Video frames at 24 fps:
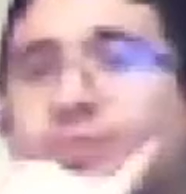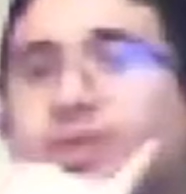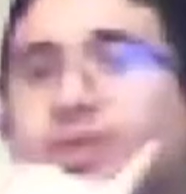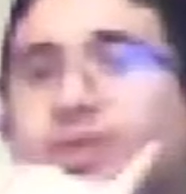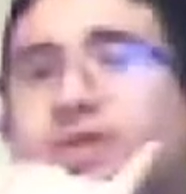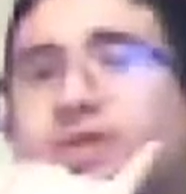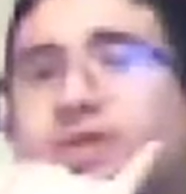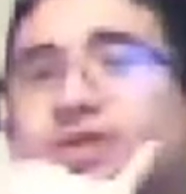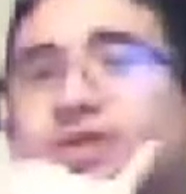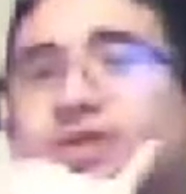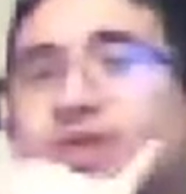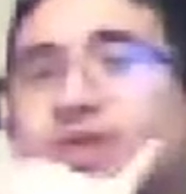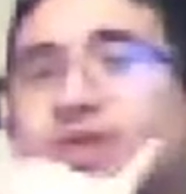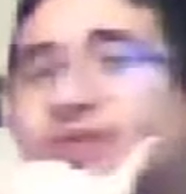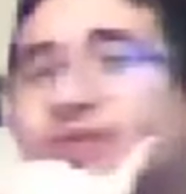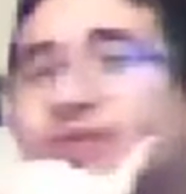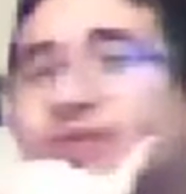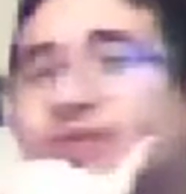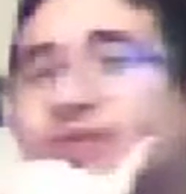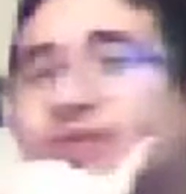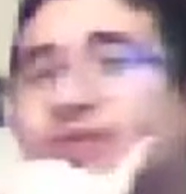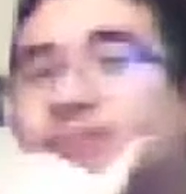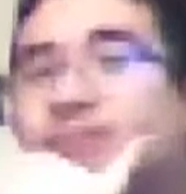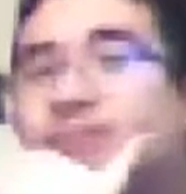probably not
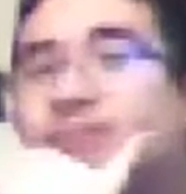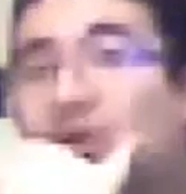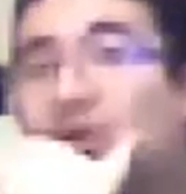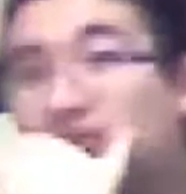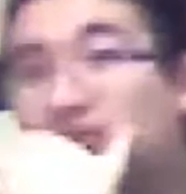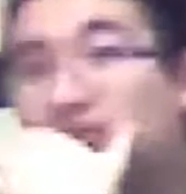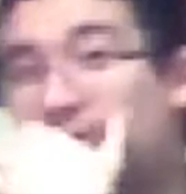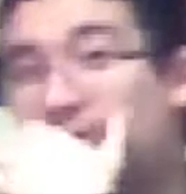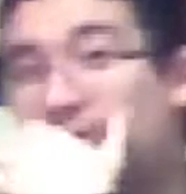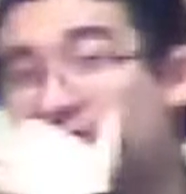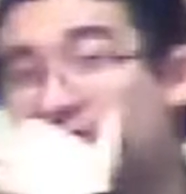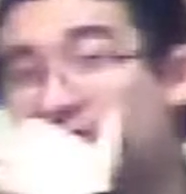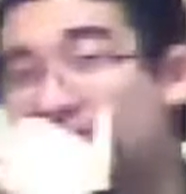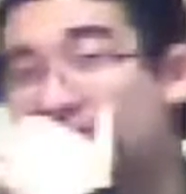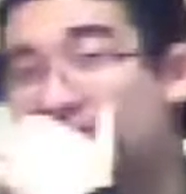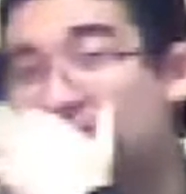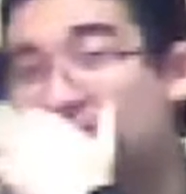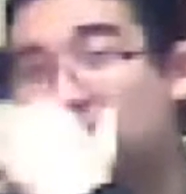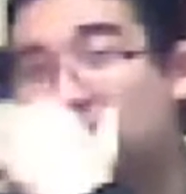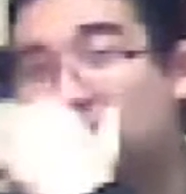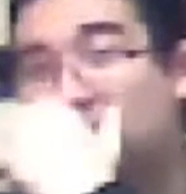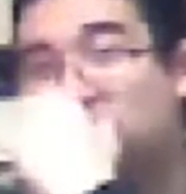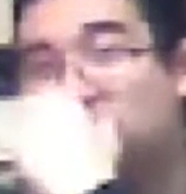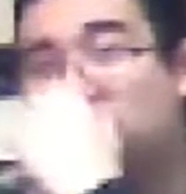something I'd bother with,
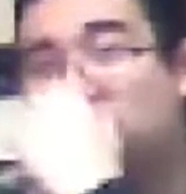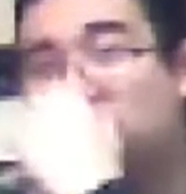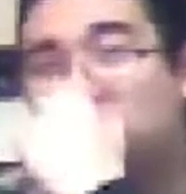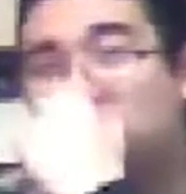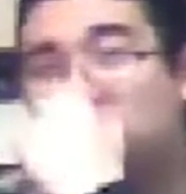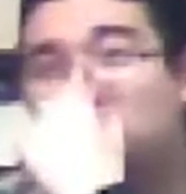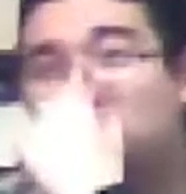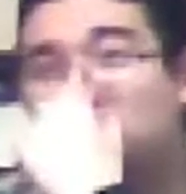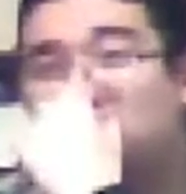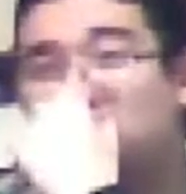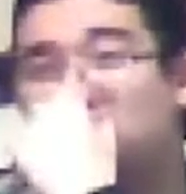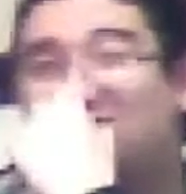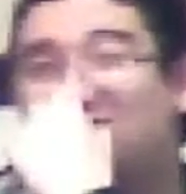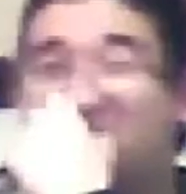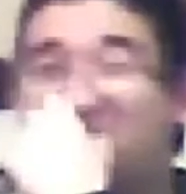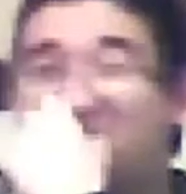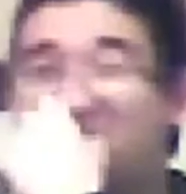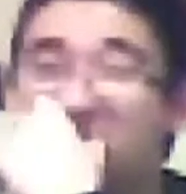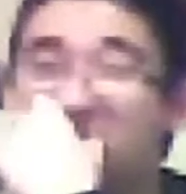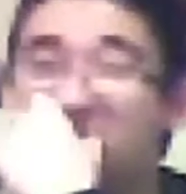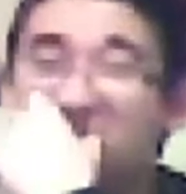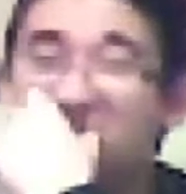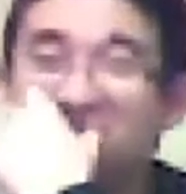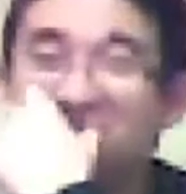but that's actually kind
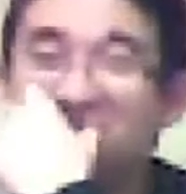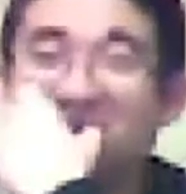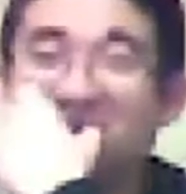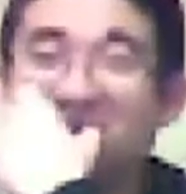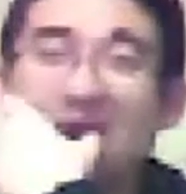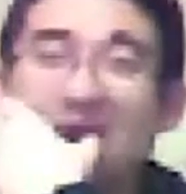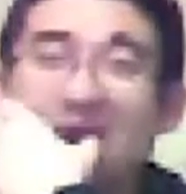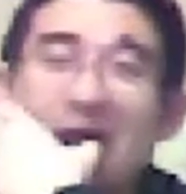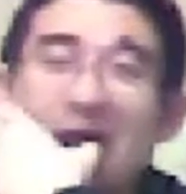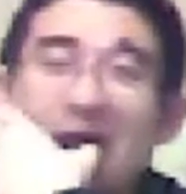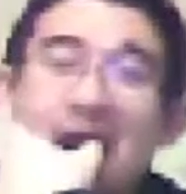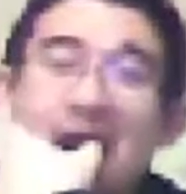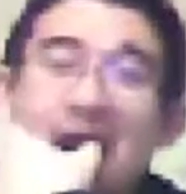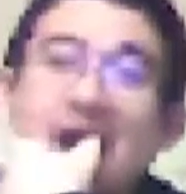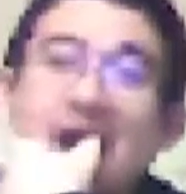of interesting.